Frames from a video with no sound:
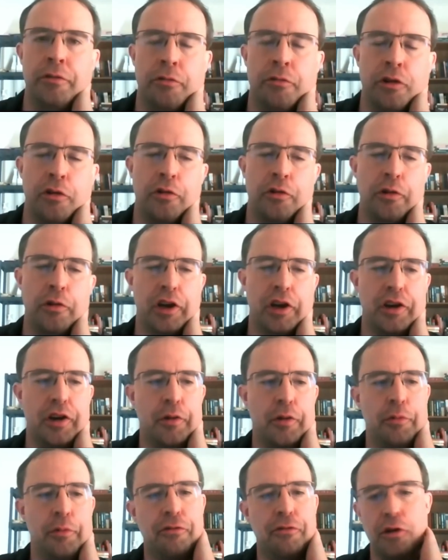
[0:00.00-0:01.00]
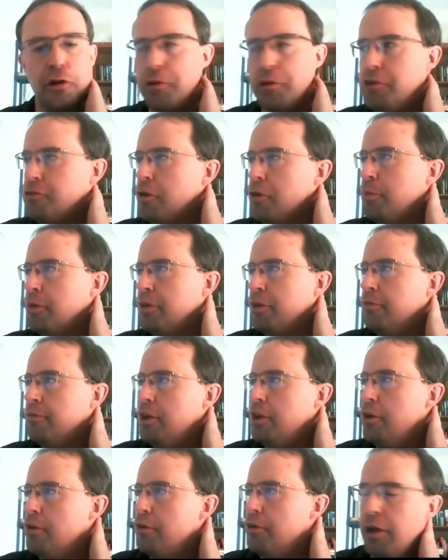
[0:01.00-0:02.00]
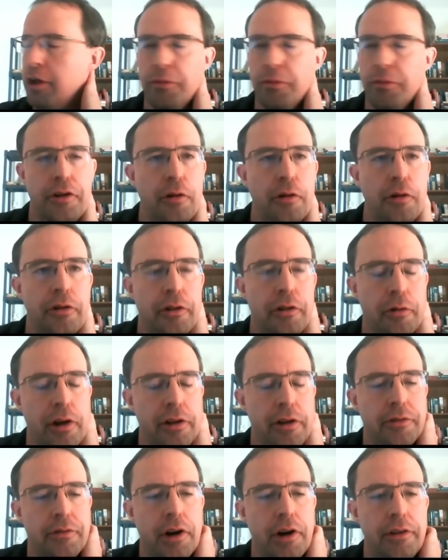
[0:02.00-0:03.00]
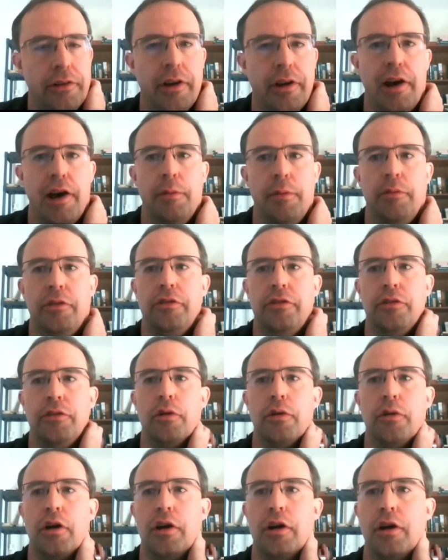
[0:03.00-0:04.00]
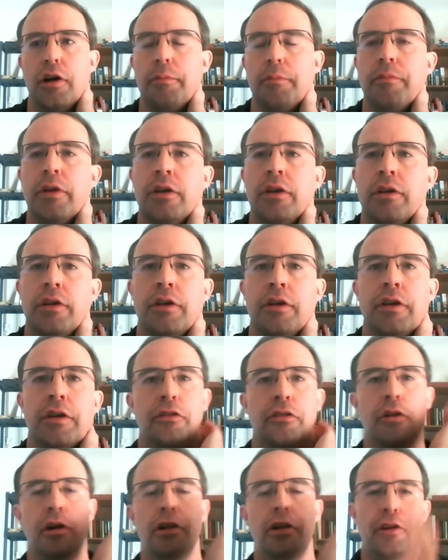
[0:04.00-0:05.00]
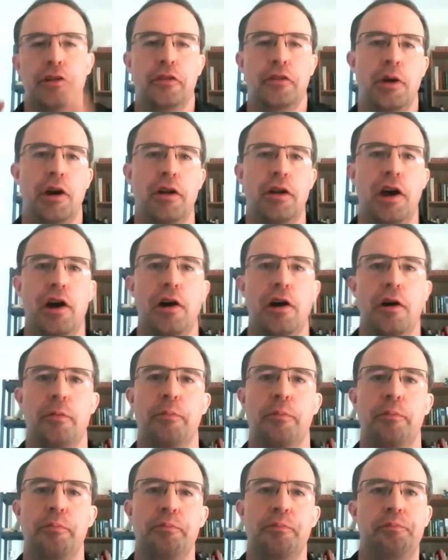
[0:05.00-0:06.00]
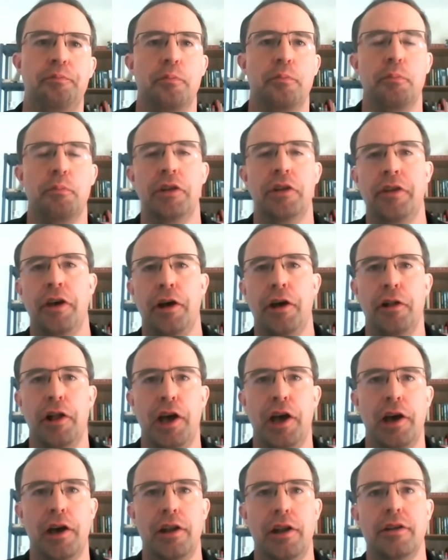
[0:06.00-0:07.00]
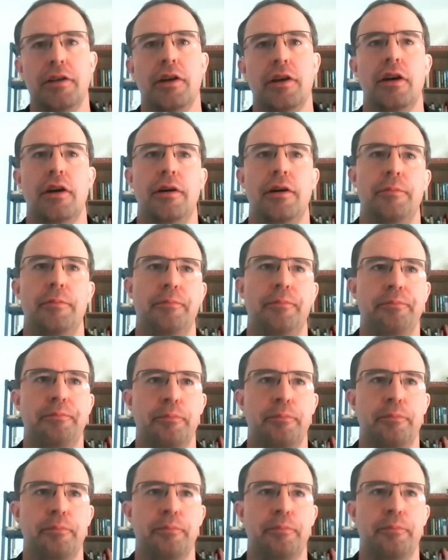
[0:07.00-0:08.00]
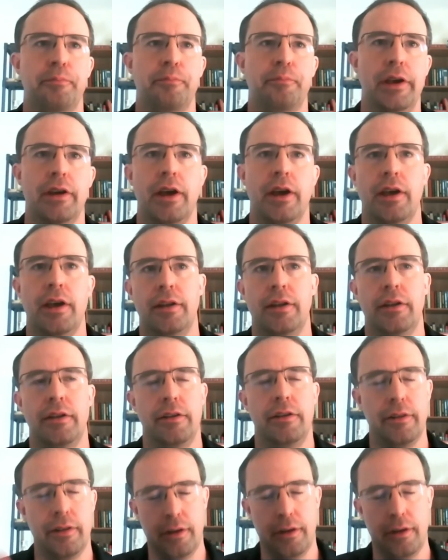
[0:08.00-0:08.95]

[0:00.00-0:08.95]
real quick uh, before we jump into video games here with the rest of our time. To um, so I talked about how Mattel had um, Barbie and